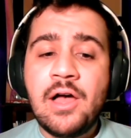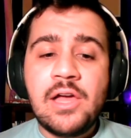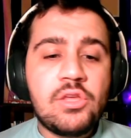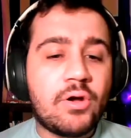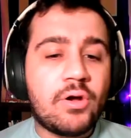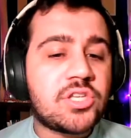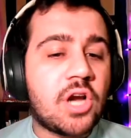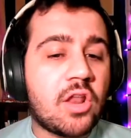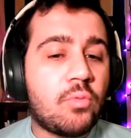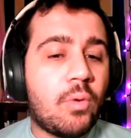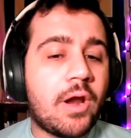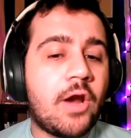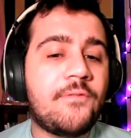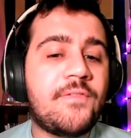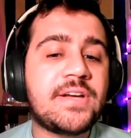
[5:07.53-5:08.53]
You'll get started with
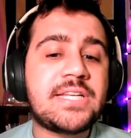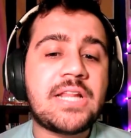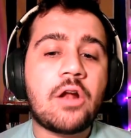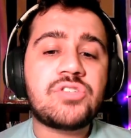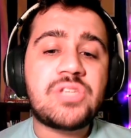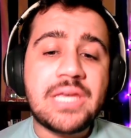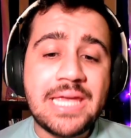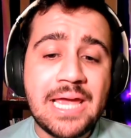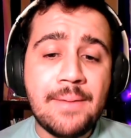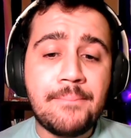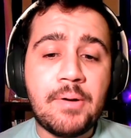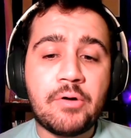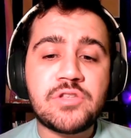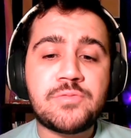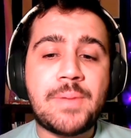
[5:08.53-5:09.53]
$150 in
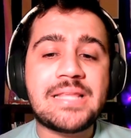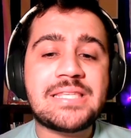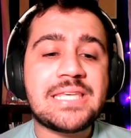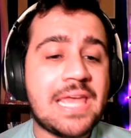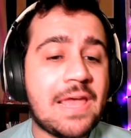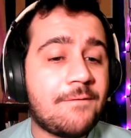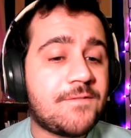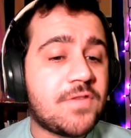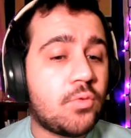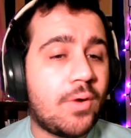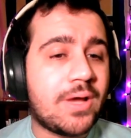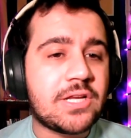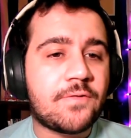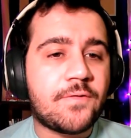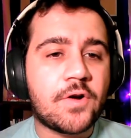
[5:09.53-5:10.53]
bonus bets if you
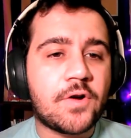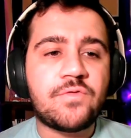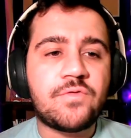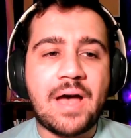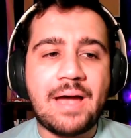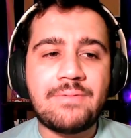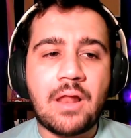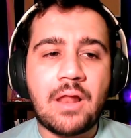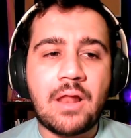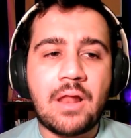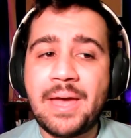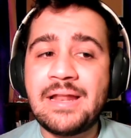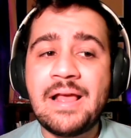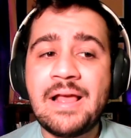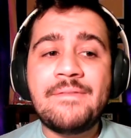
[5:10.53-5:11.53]
win your first $5
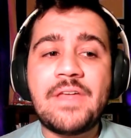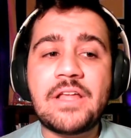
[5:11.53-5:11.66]
bet.